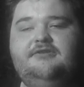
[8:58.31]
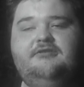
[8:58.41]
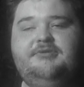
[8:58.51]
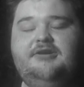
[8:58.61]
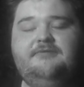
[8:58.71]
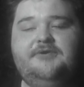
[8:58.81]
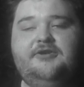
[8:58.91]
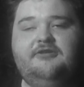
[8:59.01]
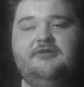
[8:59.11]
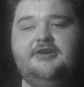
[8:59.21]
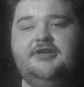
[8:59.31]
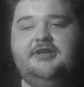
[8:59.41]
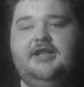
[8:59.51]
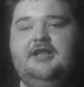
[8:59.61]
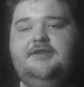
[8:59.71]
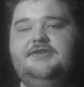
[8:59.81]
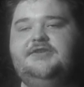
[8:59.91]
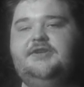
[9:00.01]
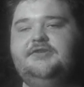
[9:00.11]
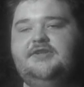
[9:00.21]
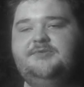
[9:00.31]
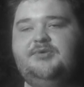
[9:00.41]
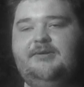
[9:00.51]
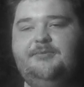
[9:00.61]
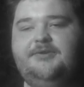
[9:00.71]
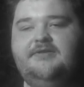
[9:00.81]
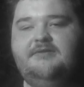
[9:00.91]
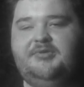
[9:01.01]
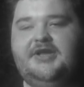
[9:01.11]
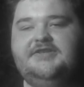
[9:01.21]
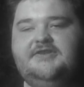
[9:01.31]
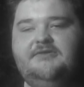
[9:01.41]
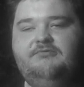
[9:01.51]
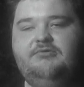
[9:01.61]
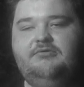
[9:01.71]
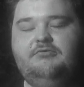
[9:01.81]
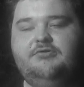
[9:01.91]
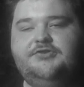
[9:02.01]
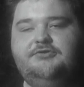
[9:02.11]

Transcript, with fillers: You know, Medal of Honor Allied Assault is probably the best World War